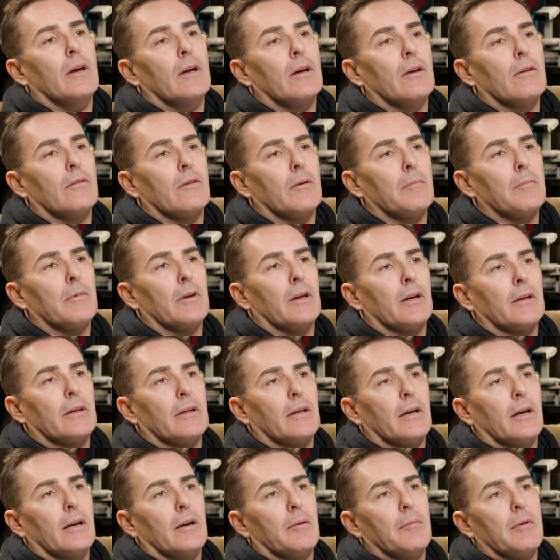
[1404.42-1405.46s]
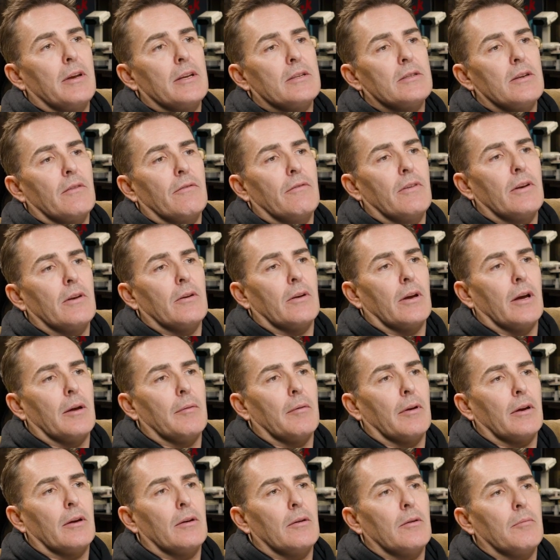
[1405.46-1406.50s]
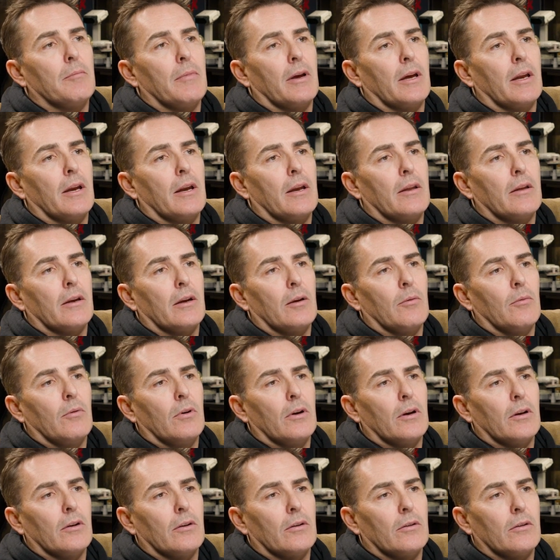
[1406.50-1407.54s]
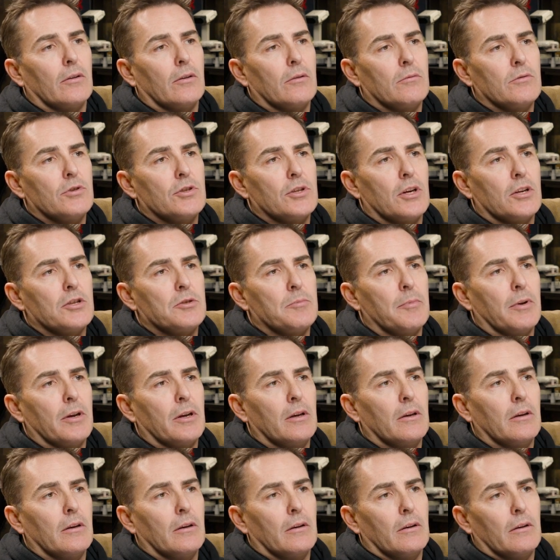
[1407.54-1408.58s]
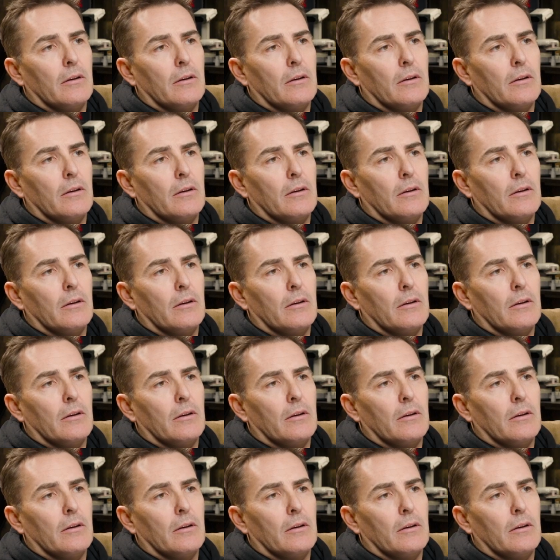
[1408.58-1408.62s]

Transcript: Yeah, something like that. I mean, it's a video game. I can make it anything I want. Don't judge me.